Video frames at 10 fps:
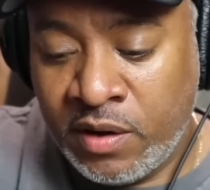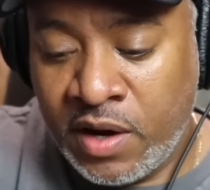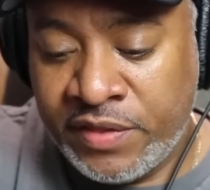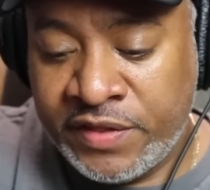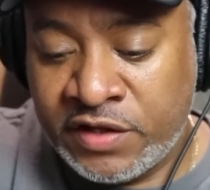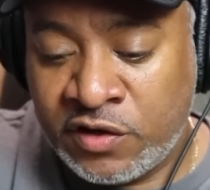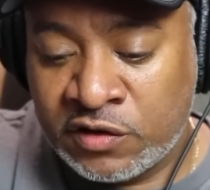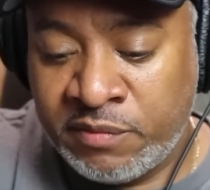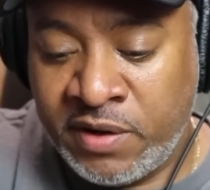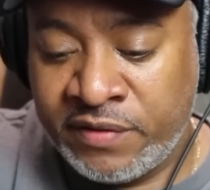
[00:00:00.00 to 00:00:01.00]
And then they
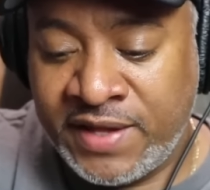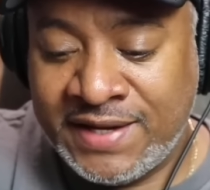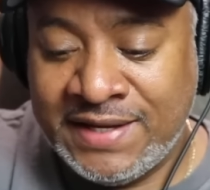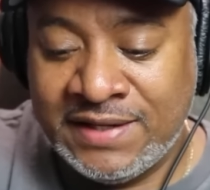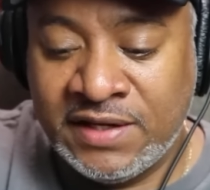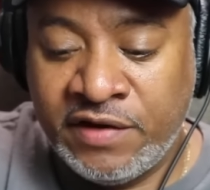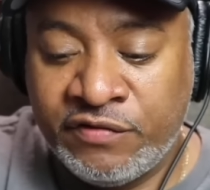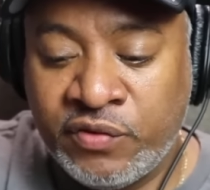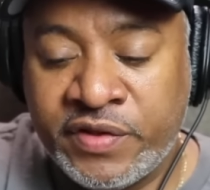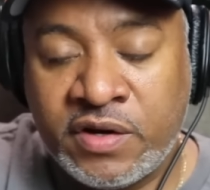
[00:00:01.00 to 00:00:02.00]
talked about that he lived
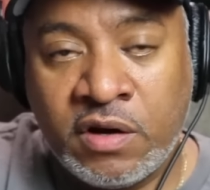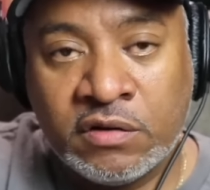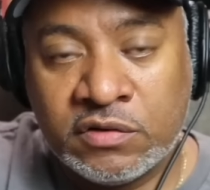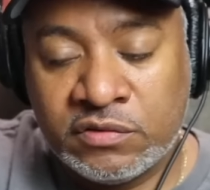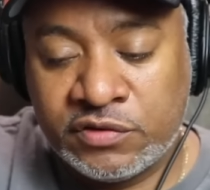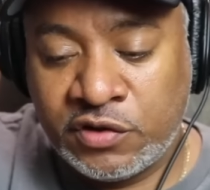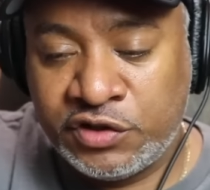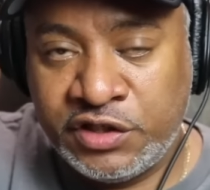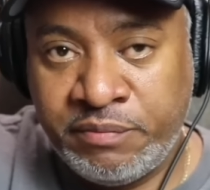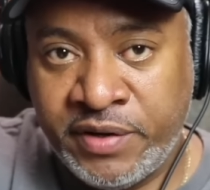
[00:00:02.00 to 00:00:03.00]
with an uncle, so
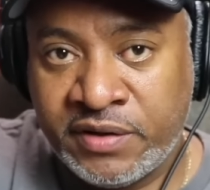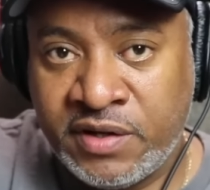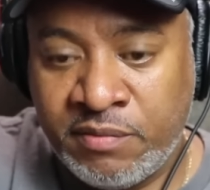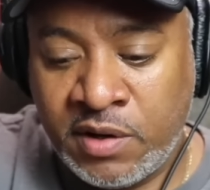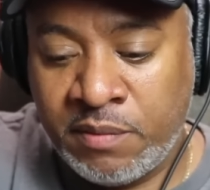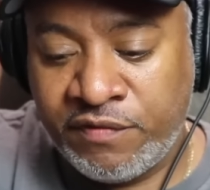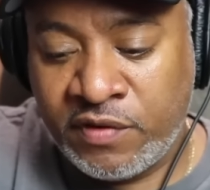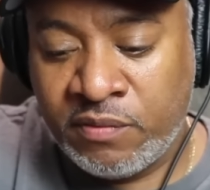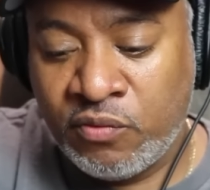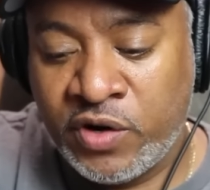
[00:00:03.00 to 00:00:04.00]
she picked him up
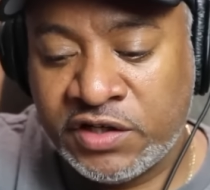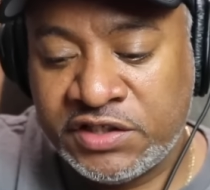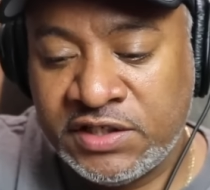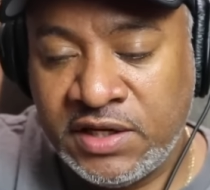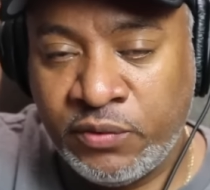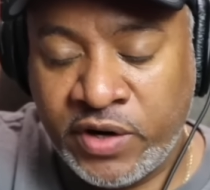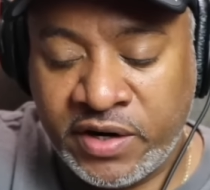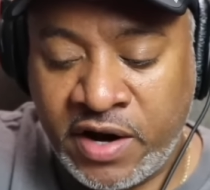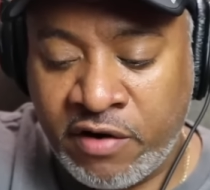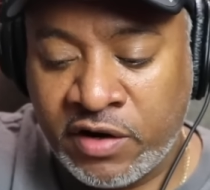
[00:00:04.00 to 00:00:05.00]
from where
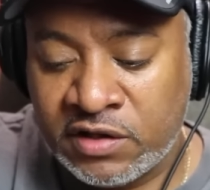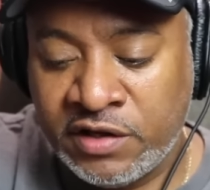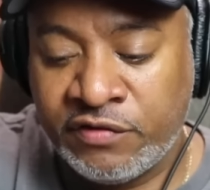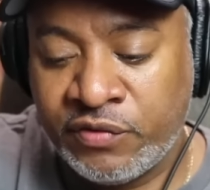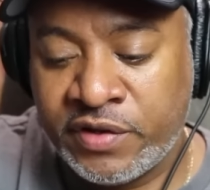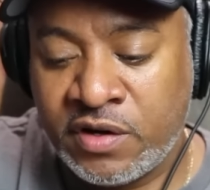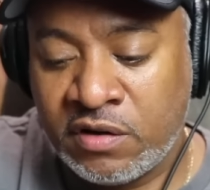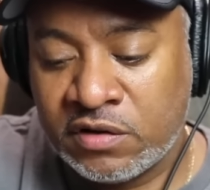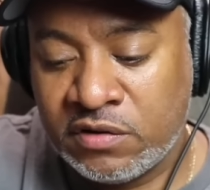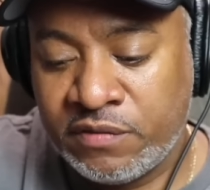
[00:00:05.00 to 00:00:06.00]
Eric lived with an
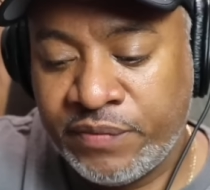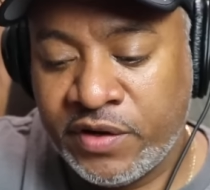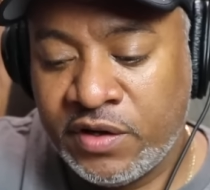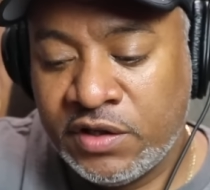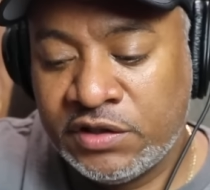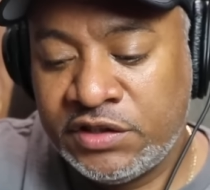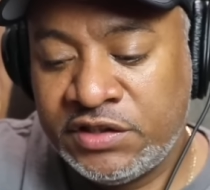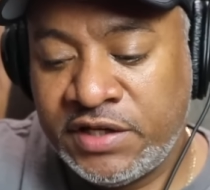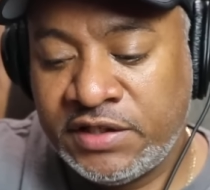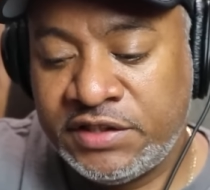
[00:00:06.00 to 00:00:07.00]
uncle. She
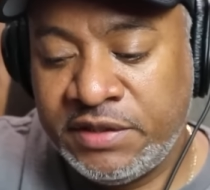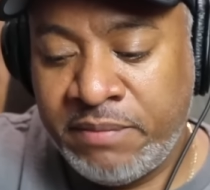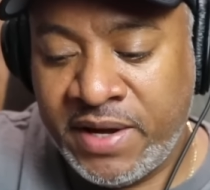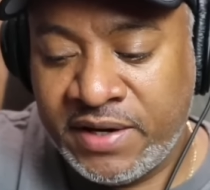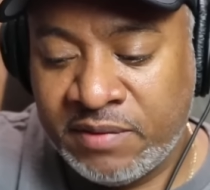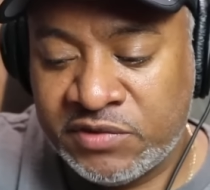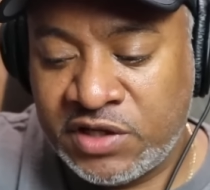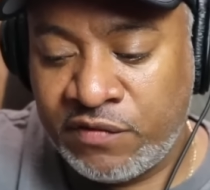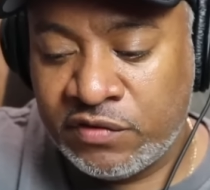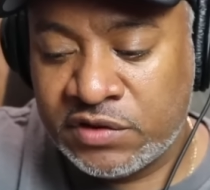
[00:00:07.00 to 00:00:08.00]
said she met him
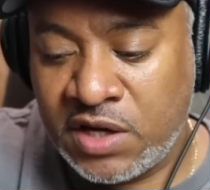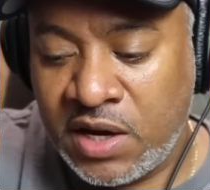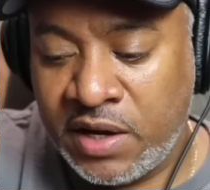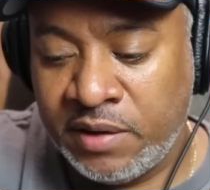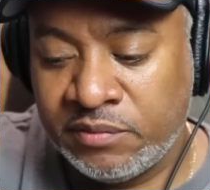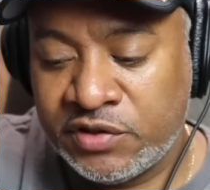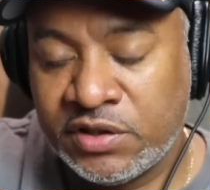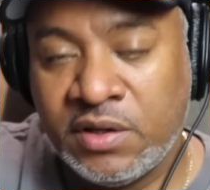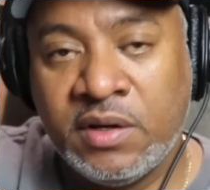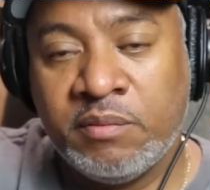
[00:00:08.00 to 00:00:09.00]
several times,
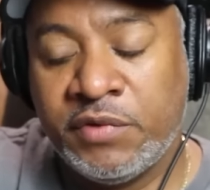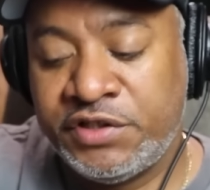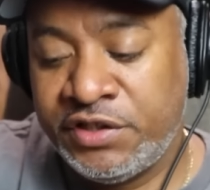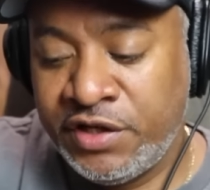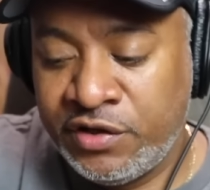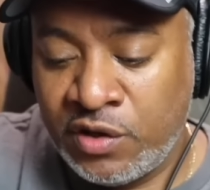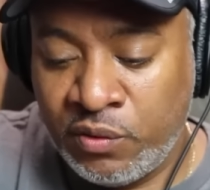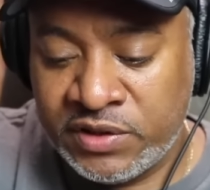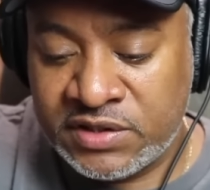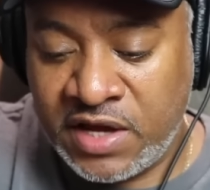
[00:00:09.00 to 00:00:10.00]
but she didn't know
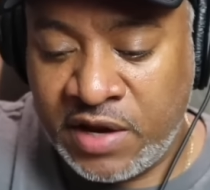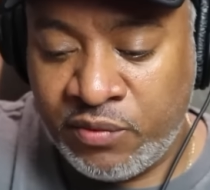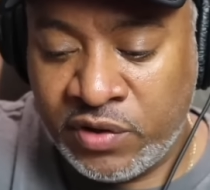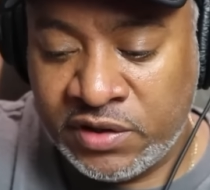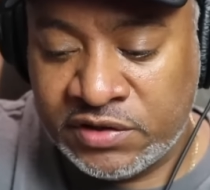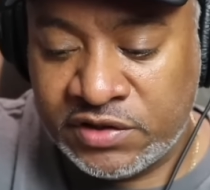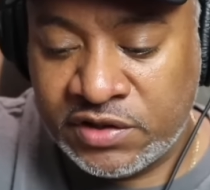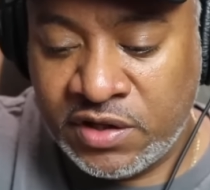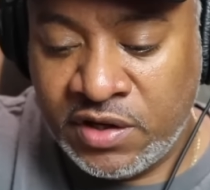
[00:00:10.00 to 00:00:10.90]
what his name was.